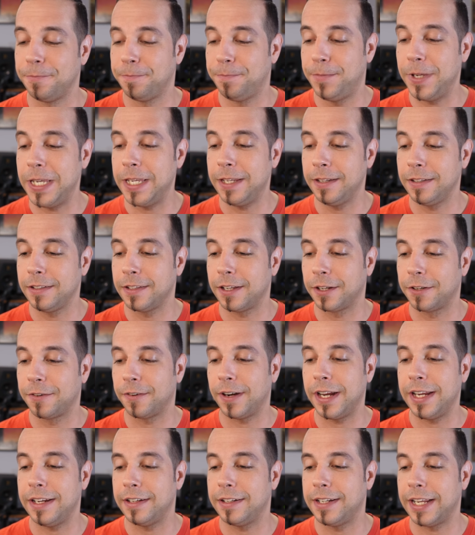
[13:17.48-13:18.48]
being the
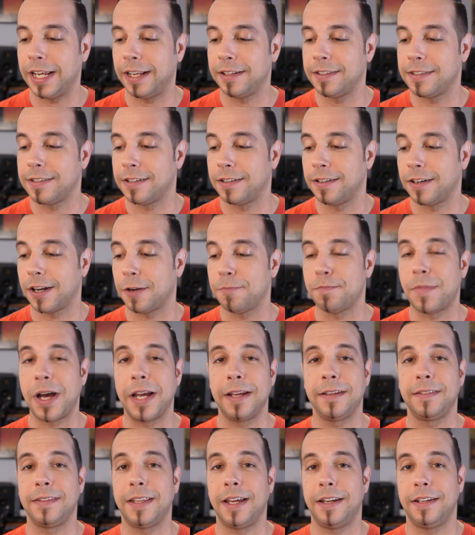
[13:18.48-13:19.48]
great dancer in
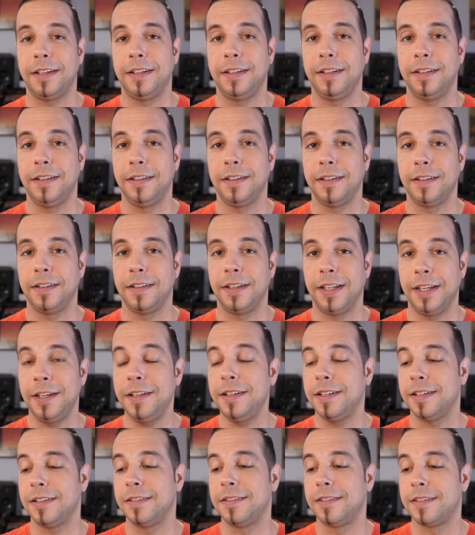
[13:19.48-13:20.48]
mind that he
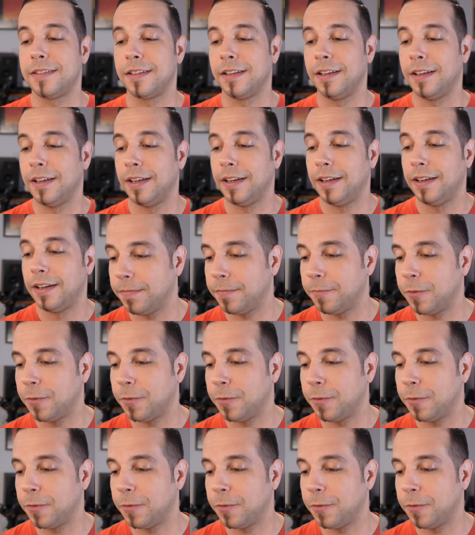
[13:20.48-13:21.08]
is,